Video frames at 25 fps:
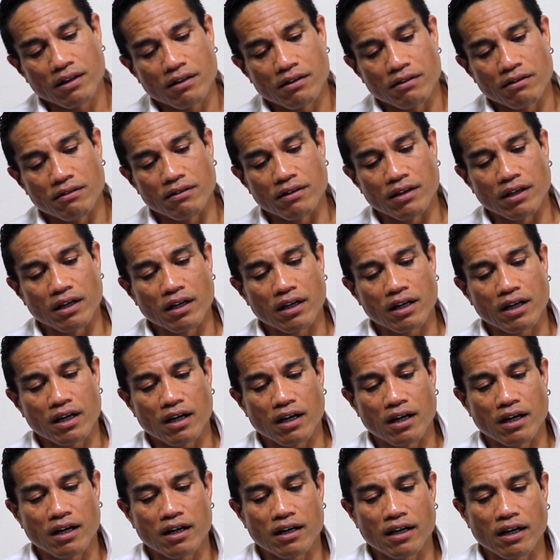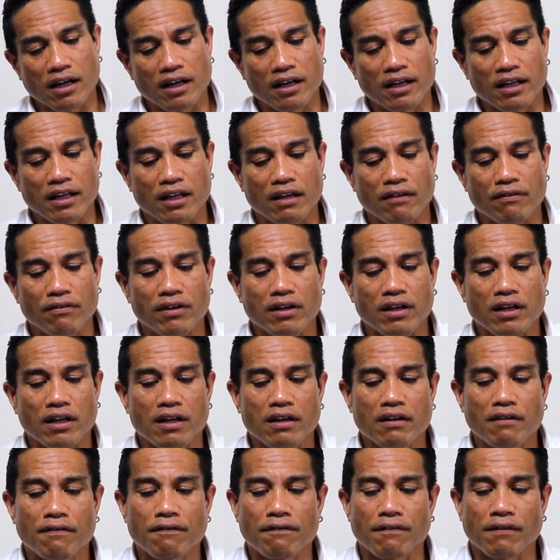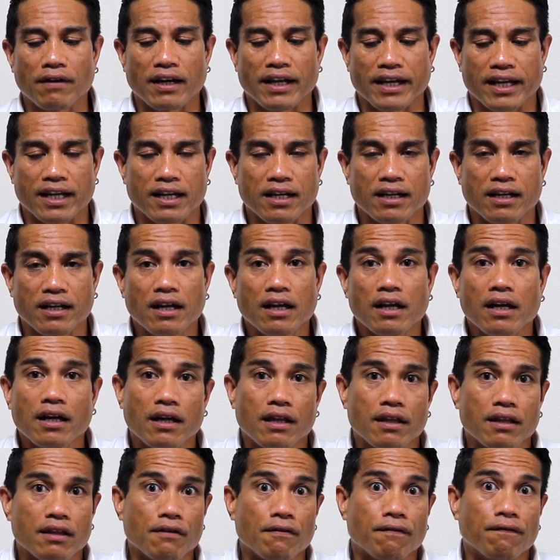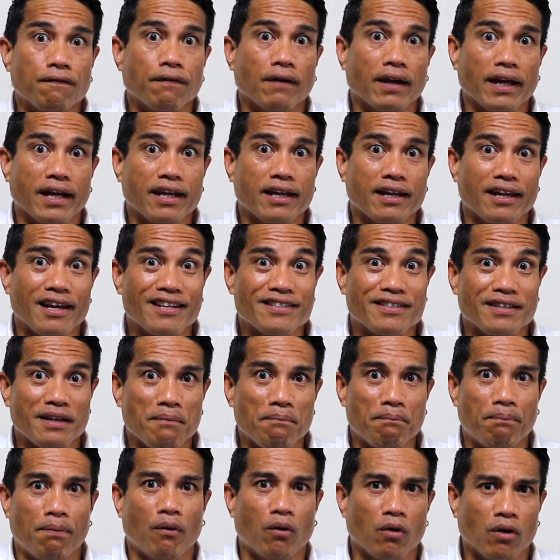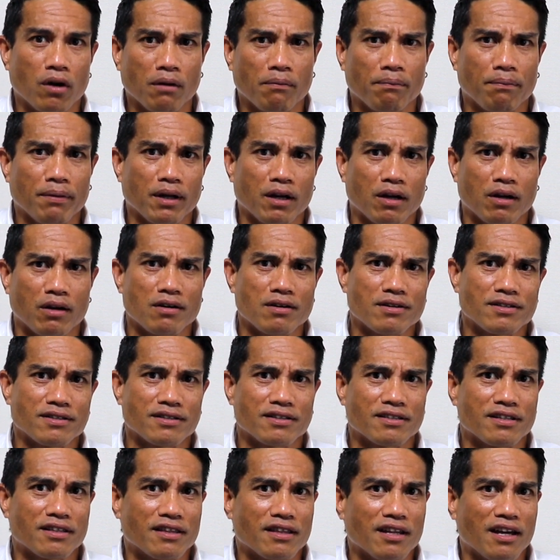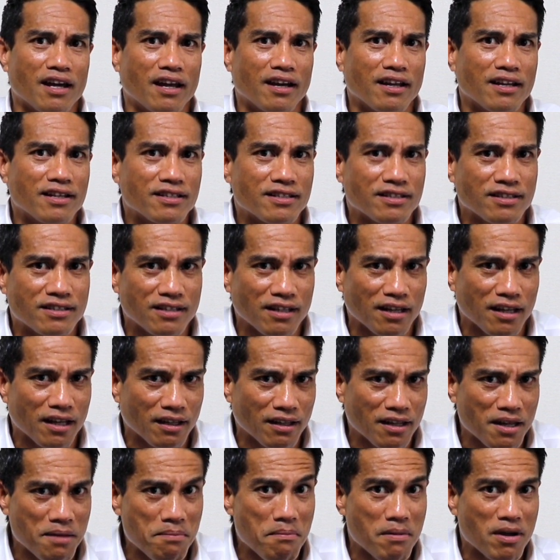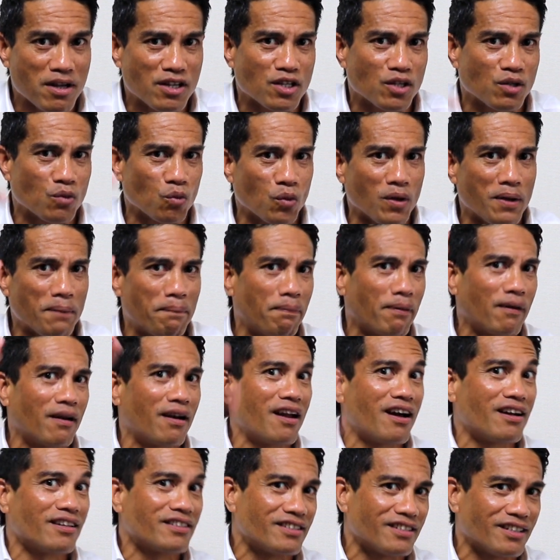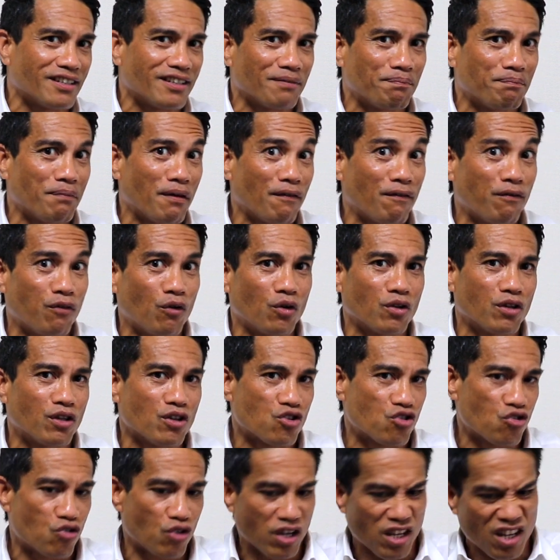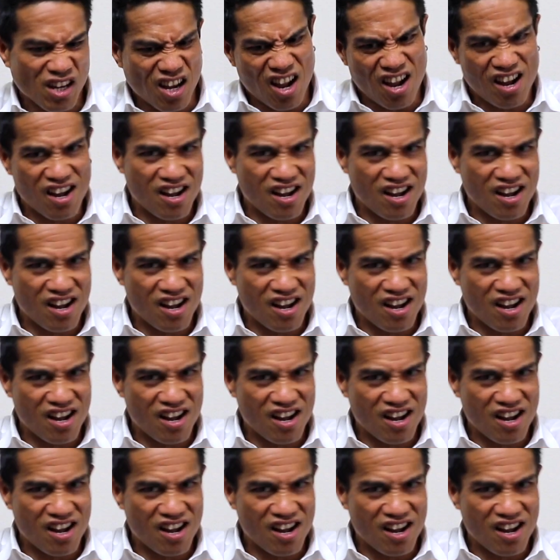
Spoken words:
their card and giving it a flick. The flick is important because that is the image we planted before the trick.